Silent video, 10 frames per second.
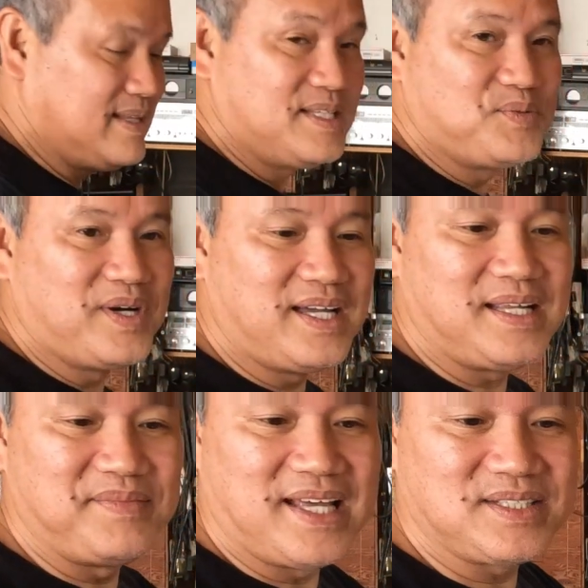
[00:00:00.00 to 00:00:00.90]
this one
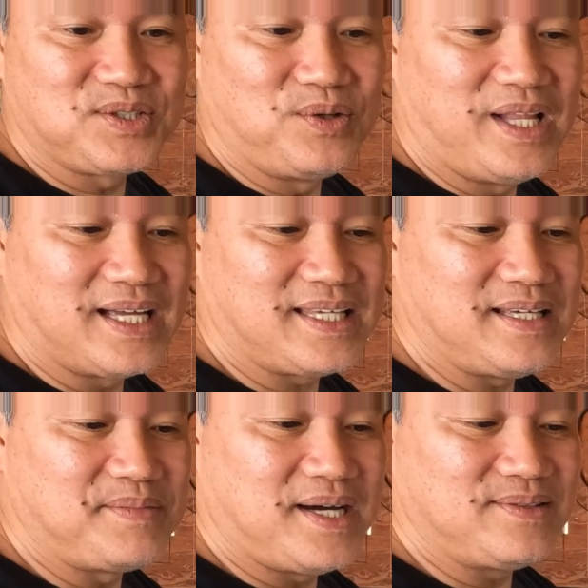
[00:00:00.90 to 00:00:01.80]
I'm not so lucky
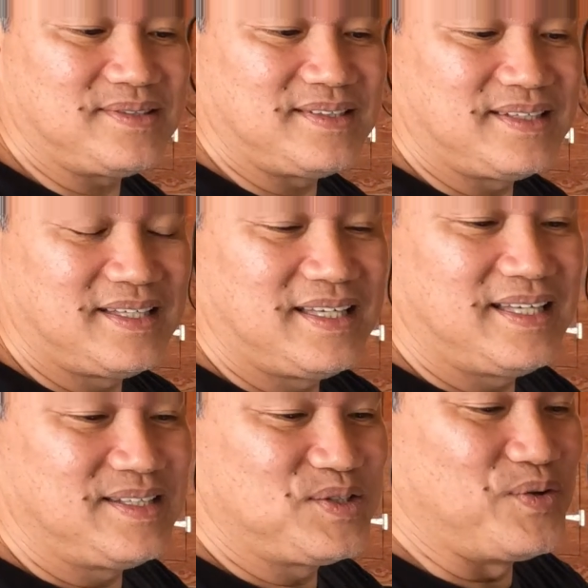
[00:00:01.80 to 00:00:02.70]
about.
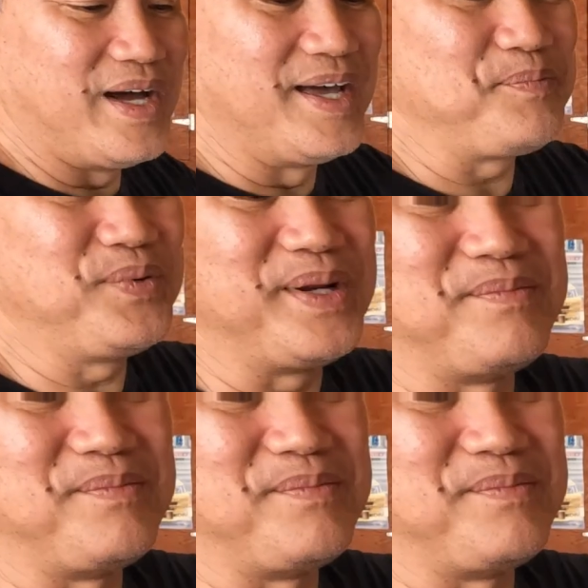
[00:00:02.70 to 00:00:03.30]
So I put a